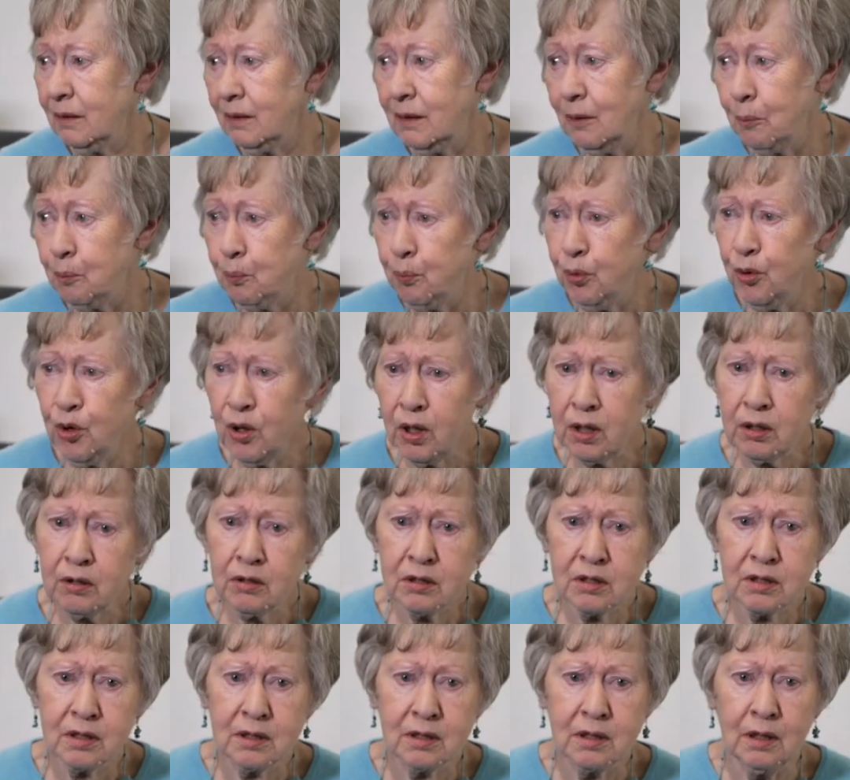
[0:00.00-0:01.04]
the
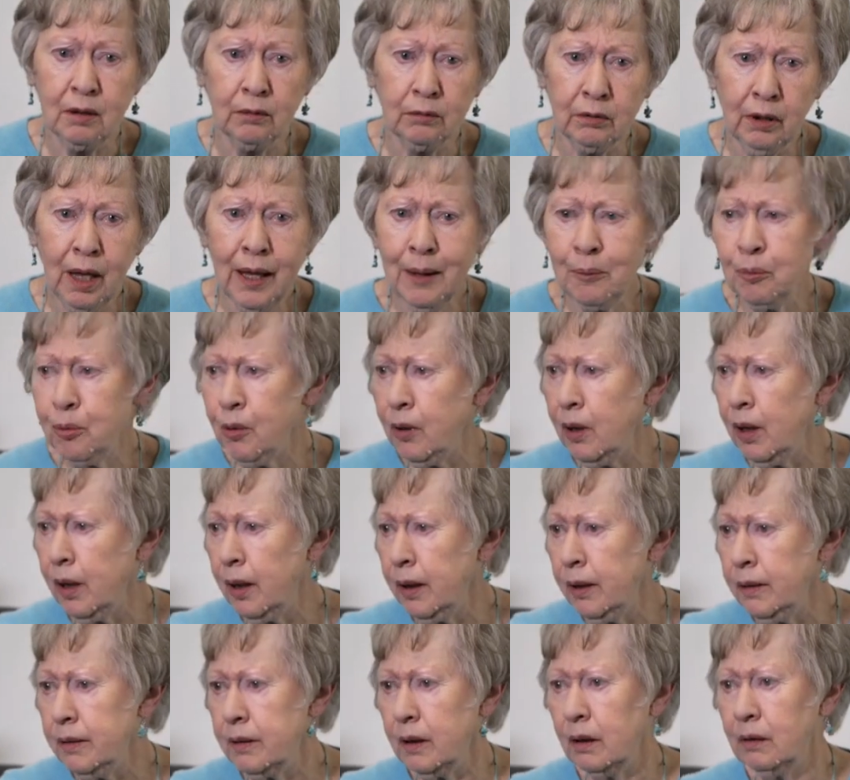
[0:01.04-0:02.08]
books, the
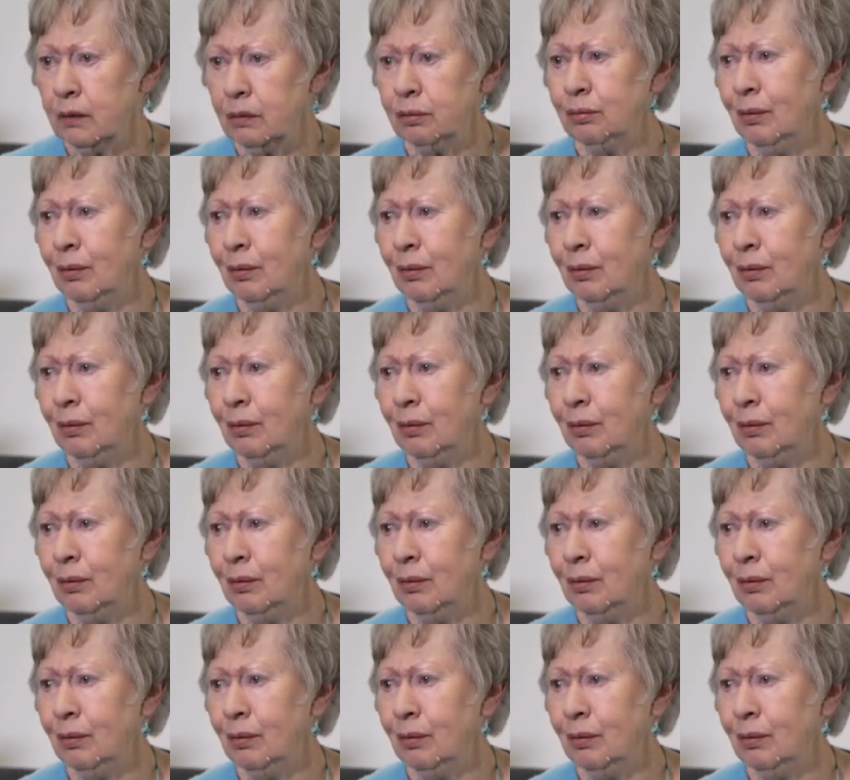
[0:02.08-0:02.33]
library, the